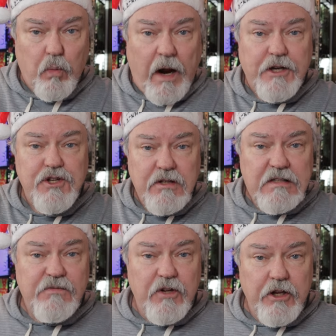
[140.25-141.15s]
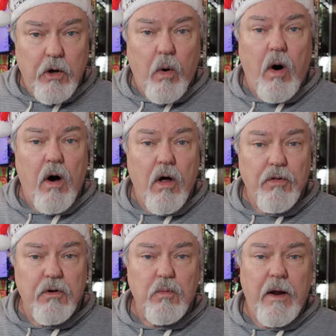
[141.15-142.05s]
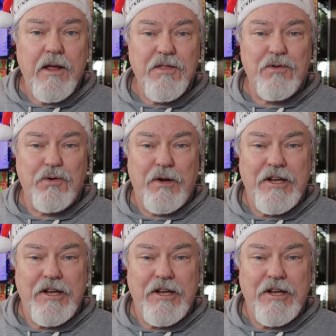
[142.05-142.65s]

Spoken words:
watching this video all the way through.